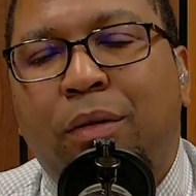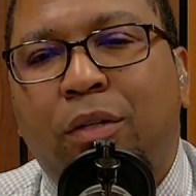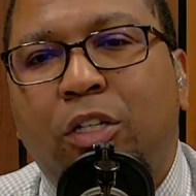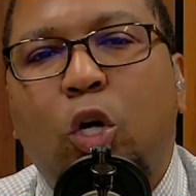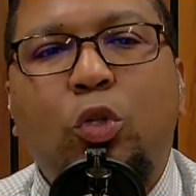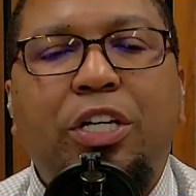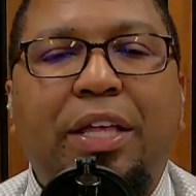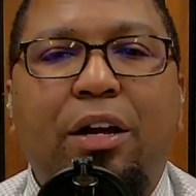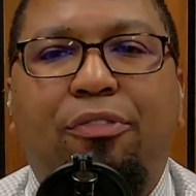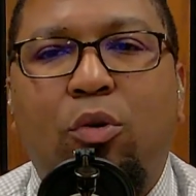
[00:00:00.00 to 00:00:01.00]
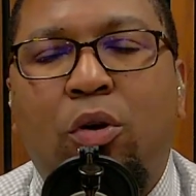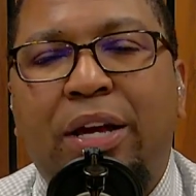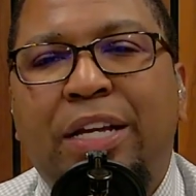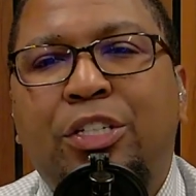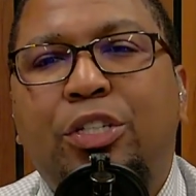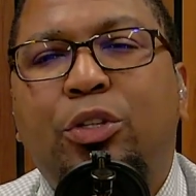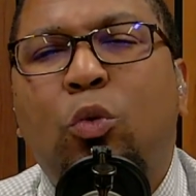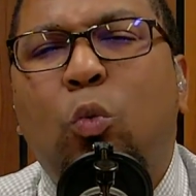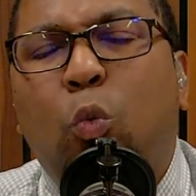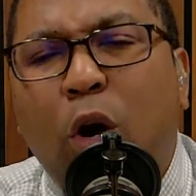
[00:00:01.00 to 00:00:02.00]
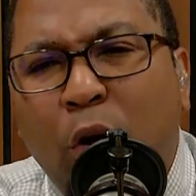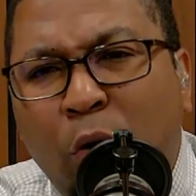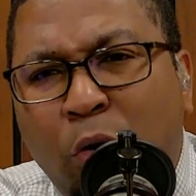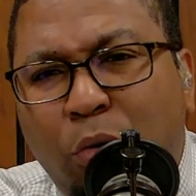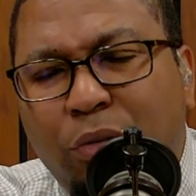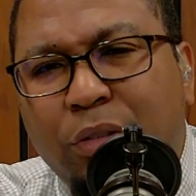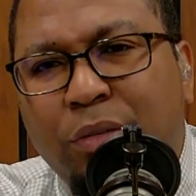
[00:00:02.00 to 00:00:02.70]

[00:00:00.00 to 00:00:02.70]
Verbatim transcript: Go ye therefore into the world.